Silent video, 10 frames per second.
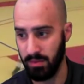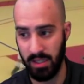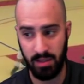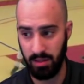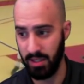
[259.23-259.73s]

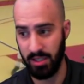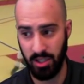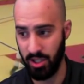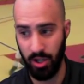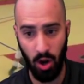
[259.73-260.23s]
This
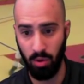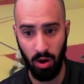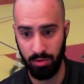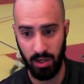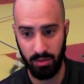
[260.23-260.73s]
is the
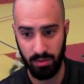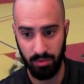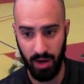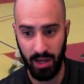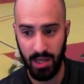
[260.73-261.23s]
no-go zone,
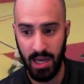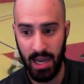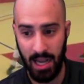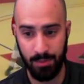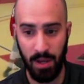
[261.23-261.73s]
right?
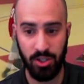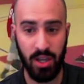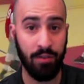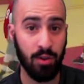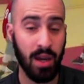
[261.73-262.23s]

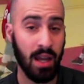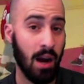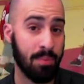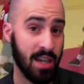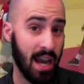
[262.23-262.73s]
Especially if you get
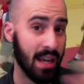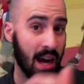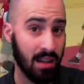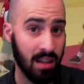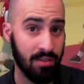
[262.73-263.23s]
up to any
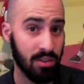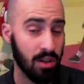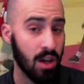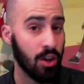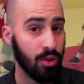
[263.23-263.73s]
kind of
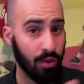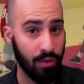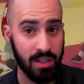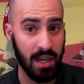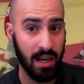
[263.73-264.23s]
level,
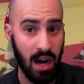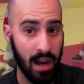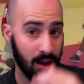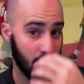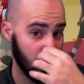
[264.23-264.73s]
university and
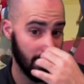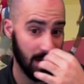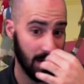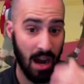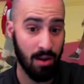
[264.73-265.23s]
higher, or
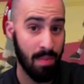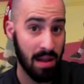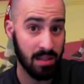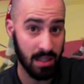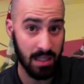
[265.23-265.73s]
even higher
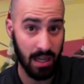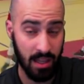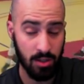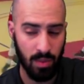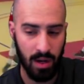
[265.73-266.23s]
men's leagues like
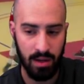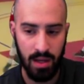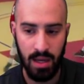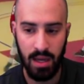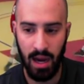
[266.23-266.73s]
this one,
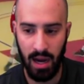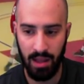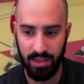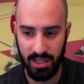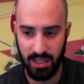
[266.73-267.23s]

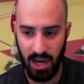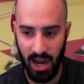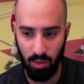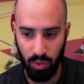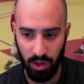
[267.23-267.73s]
this
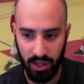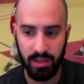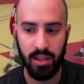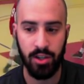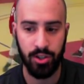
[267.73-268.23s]
guy will
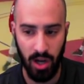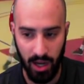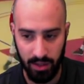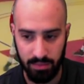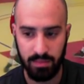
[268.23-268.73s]
hit this
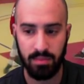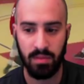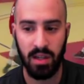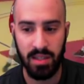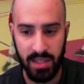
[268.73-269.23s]
shot
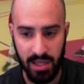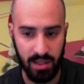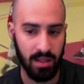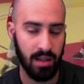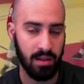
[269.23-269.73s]

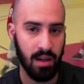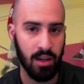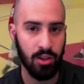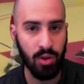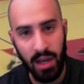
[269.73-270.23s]
consistently.
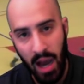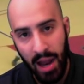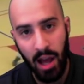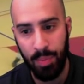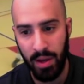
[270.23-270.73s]
You
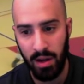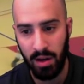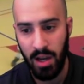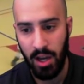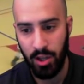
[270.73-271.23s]
cannot help
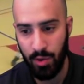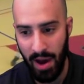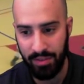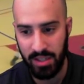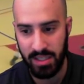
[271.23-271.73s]
here. You
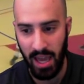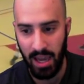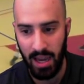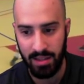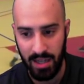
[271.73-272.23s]
have to
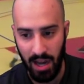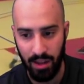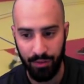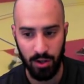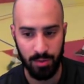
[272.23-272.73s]
stay and deny
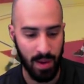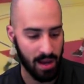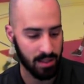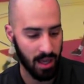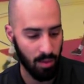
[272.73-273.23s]
the first
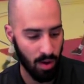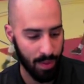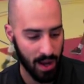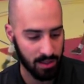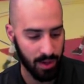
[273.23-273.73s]
pass, okay? One
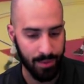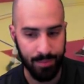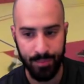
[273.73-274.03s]
pass away.